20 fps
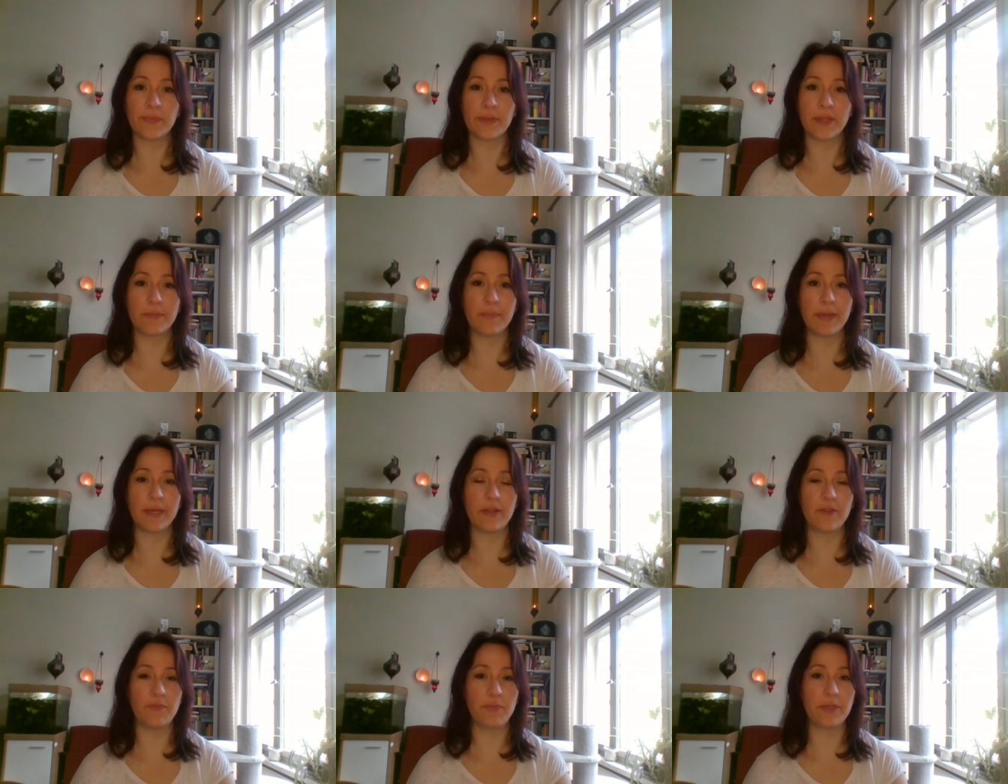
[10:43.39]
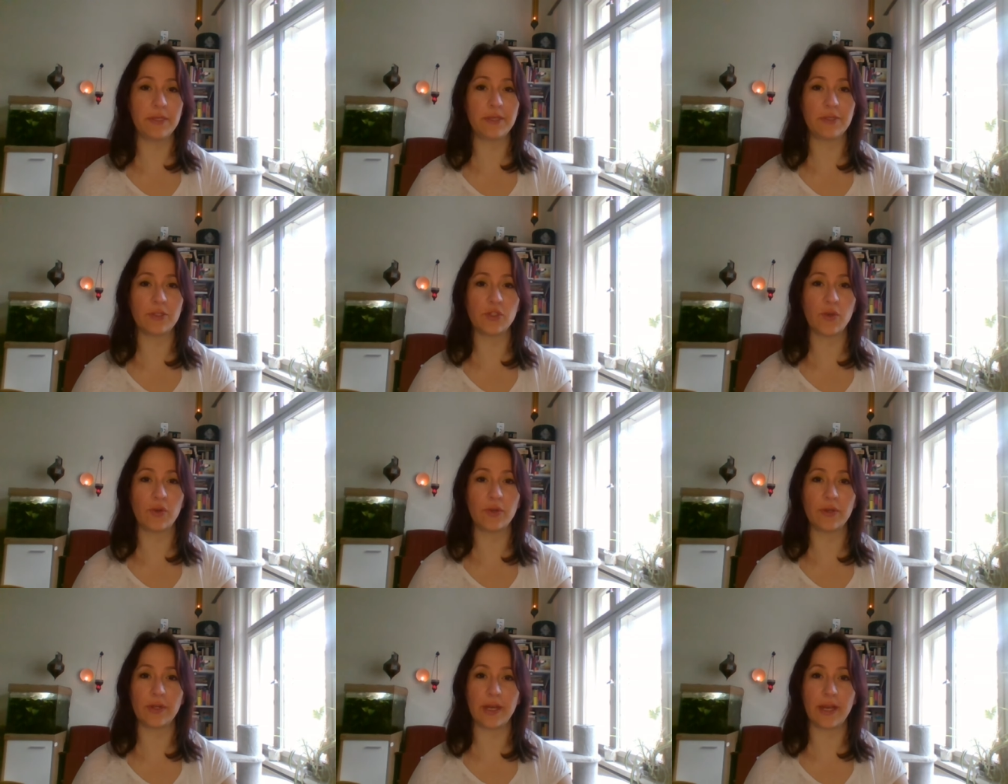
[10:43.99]
That might have been a
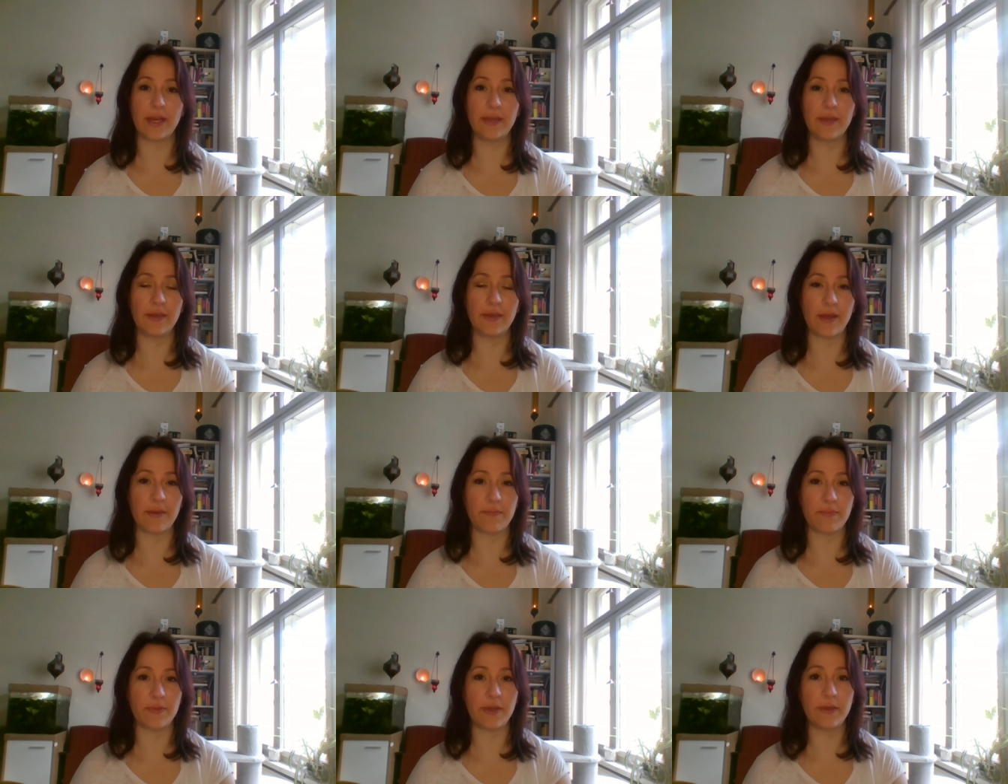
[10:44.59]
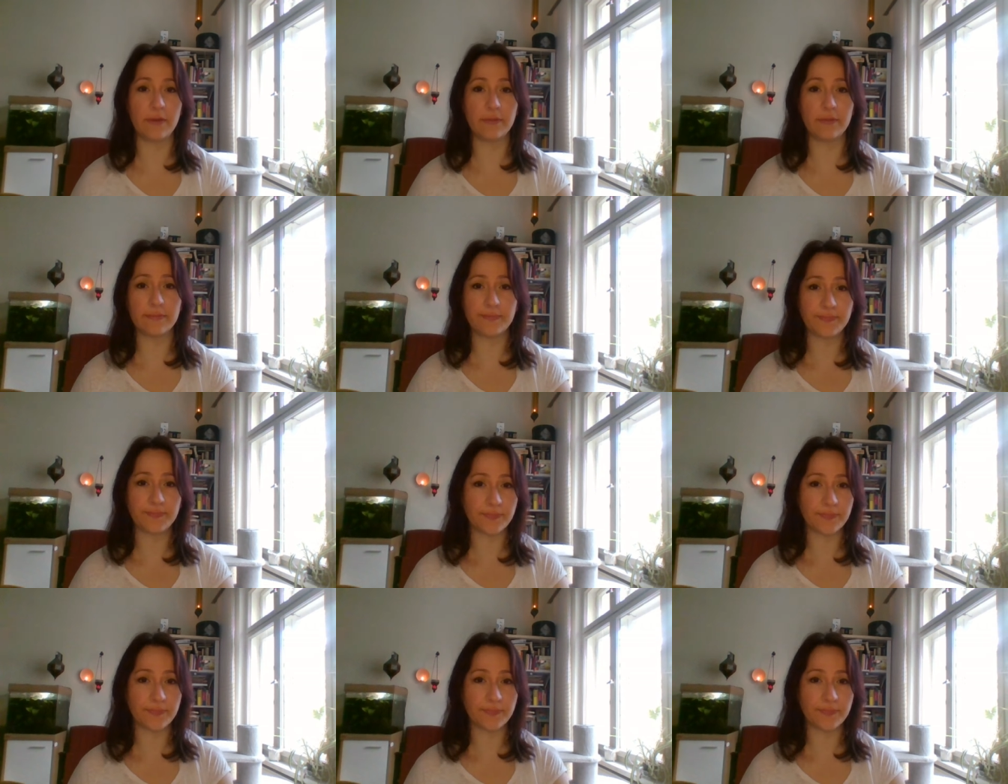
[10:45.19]
shorter hike up there,